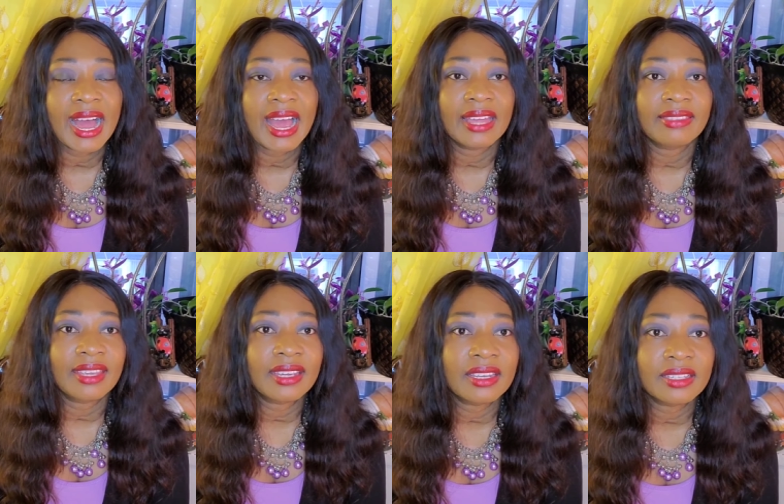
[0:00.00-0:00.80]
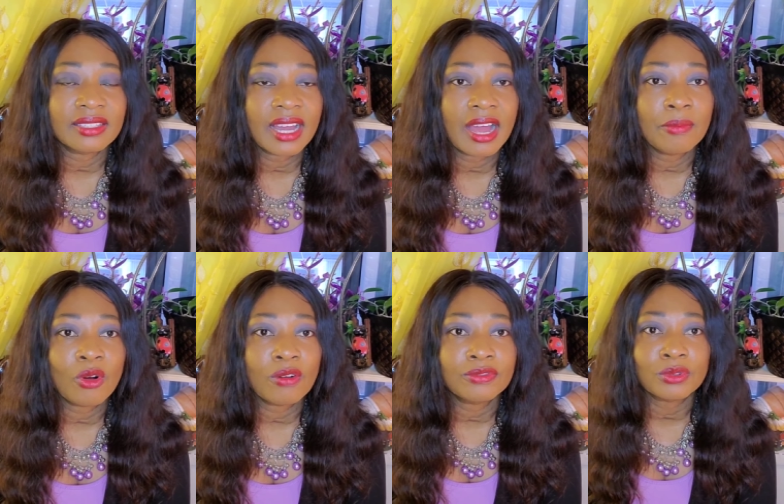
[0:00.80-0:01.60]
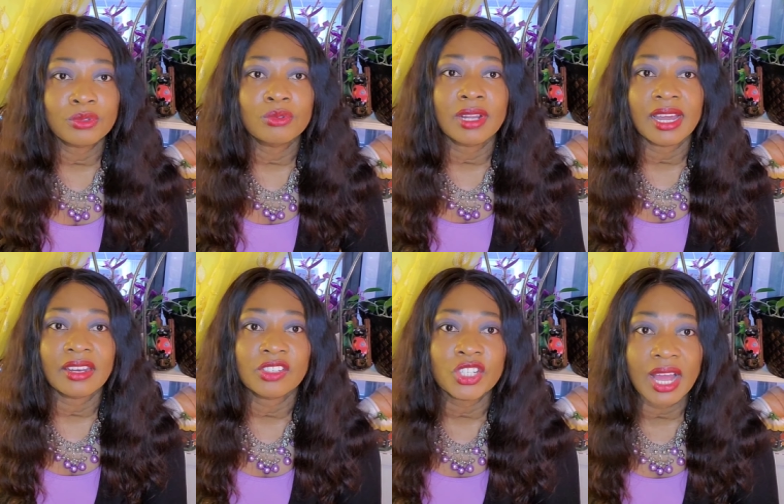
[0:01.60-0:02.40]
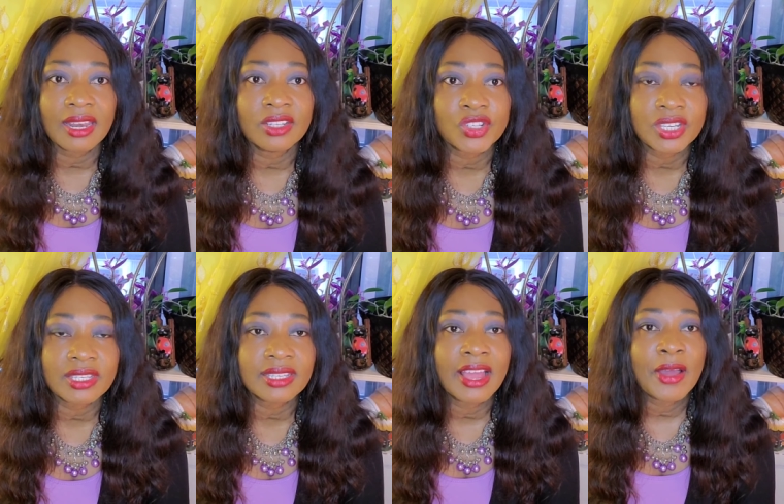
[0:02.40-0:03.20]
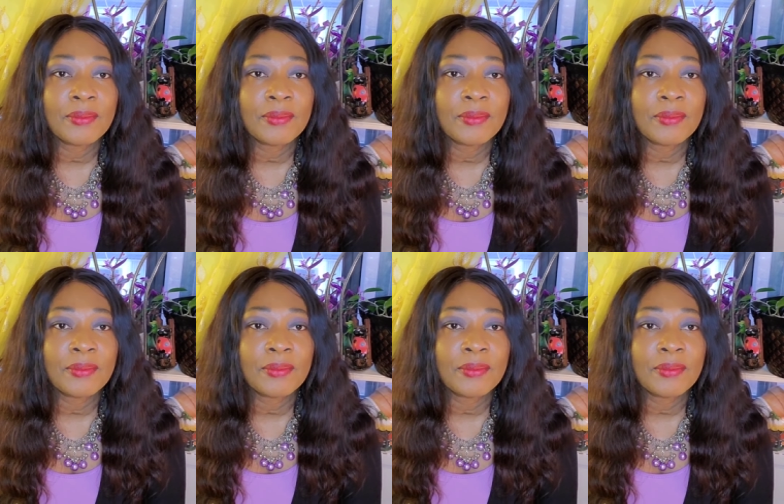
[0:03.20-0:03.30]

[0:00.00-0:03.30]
I had taken a time off to do a lot of challenges